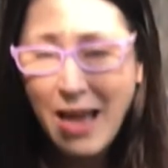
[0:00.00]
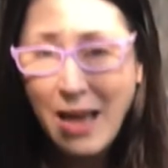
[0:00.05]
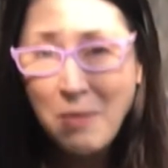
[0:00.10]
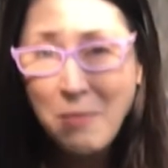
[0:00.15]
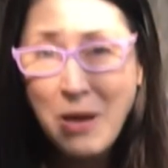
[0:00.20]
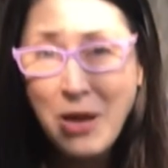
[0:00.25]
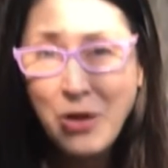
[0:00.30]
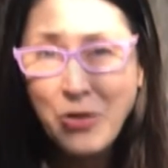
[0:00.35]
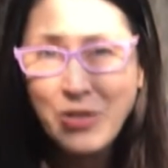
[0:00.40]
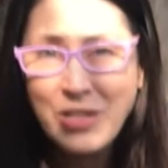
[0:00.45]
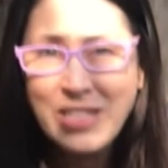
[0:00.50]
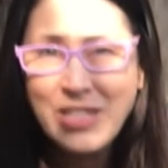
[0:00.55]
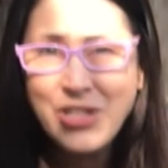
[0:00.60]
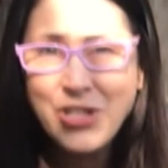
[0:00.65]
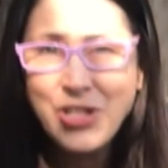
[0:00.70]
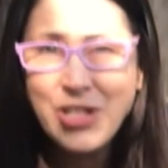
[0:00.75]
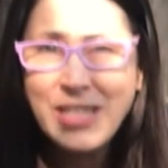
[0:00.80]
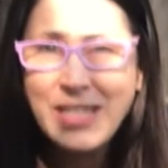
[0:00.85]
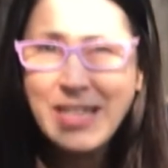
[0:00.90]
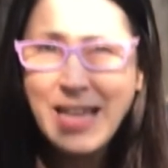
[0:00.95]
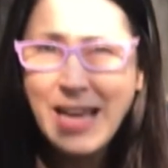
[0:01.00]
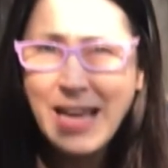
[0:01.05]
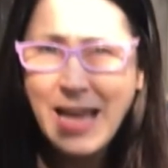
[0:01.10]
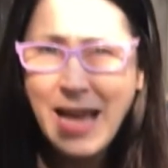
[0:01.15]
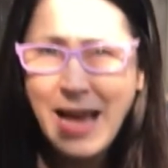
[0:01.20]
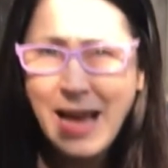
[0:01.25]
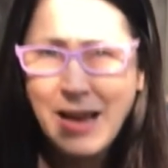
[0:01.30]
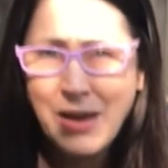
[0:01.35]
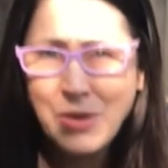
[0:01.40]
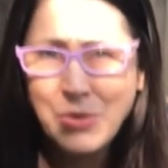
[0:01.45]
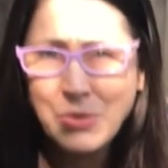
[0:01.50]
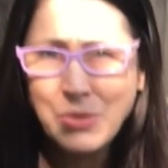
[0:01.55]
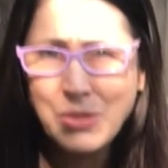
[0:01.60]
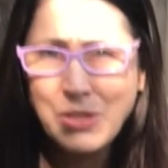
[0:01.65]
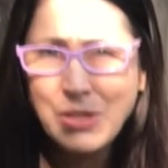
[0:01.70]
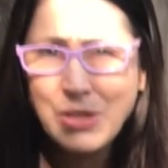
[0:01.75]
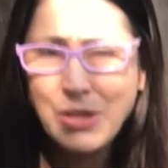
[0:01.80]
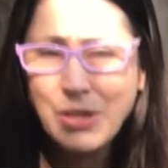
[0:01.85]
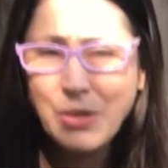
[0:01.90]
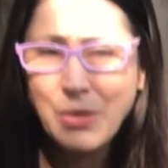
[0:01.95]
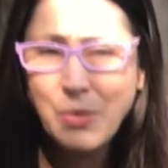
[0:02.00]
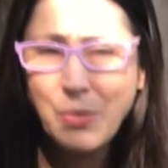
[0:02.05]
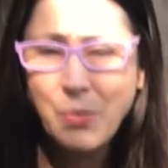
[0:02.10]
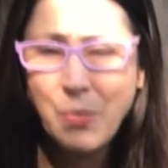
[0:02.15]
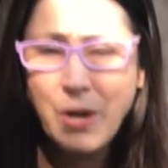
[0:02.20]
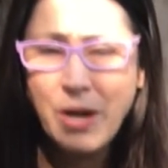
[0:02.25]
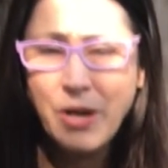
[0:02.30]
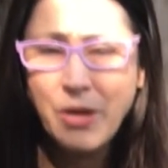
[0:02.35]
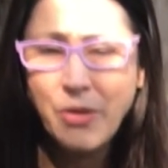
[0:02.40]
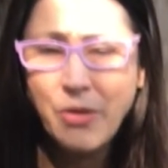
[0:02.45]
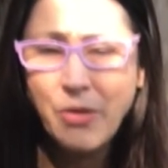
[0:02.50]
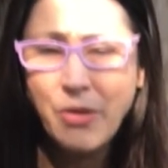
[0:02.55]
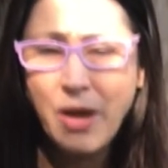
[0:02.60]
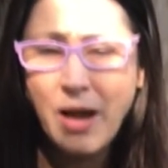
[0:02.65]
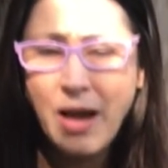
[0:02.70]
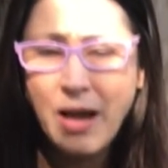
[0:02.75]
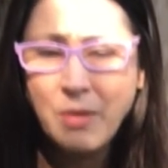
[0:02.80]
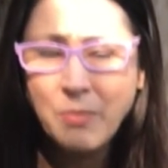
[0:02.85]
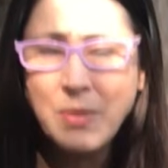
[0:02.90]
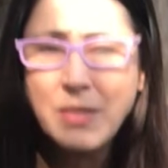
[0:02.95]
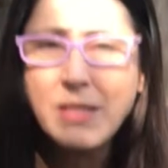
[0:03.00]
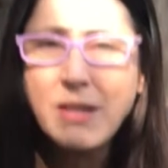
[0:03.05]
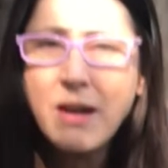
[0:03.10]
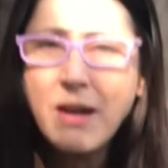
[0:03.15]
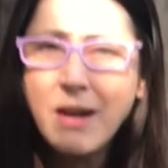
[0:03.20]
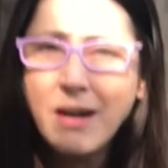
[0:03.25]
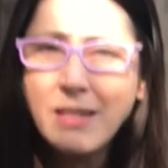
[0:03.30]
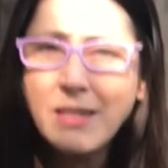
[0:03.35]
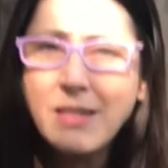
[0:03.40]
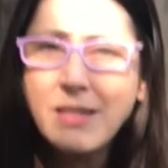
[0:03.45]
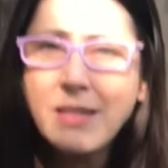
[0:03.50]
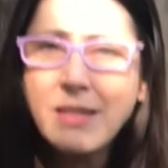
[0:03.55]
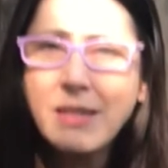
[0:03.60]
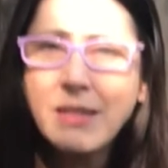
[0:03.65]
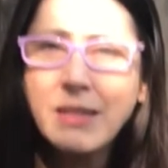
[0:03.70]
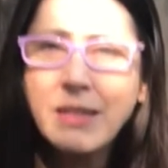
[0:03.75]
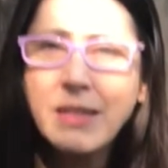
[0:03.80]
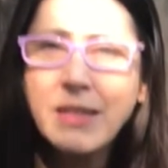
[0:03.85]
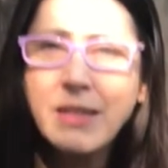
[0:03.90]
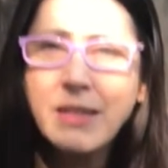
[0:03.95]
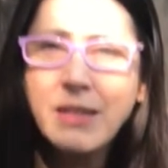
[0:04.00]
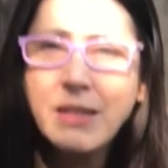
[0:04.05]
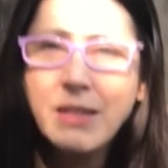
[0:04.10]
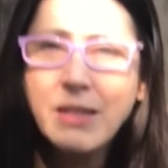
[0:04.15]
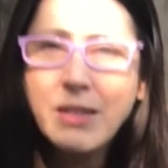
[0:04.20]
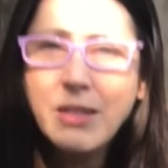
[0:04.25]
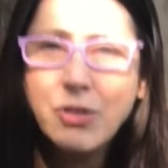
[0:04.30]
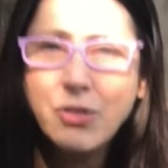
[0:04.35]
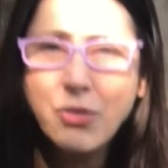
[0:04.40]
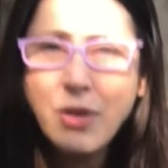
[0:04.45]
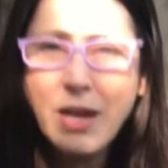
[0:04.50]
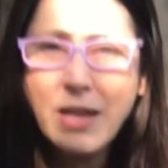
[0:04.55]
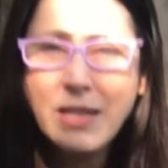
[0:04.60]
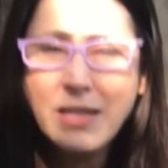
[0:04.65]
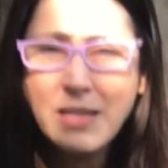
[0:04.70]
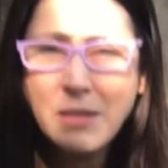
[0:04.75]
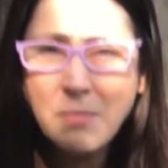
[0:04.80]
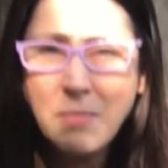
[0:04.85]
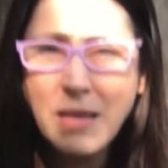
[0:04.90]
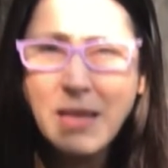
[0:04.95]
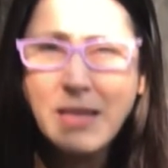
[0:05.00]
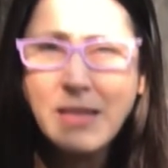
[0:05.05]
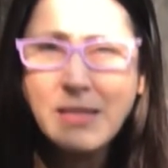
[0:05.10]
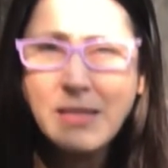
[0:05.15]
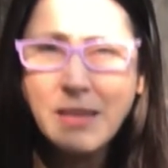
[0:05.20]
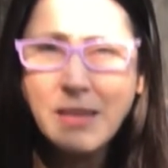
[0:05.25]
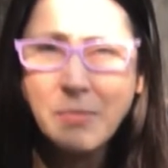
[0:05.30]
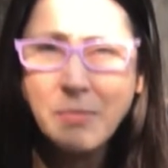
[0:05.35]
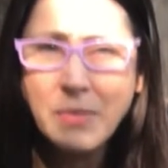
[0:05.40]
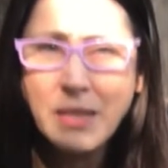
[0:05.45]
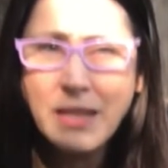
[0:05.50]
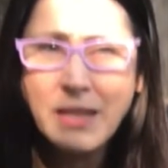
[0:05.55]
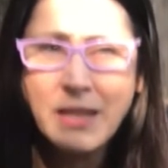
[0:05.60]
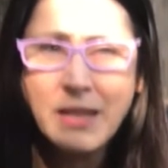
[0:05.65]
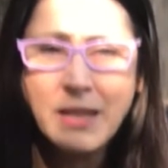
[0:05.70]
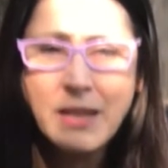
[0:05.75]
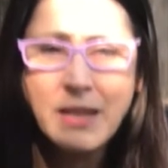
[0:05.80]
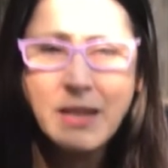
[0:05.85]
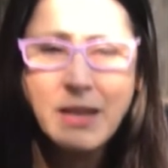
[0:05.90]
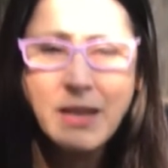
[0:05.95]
a marriage, in a house where I was constantly trying to make something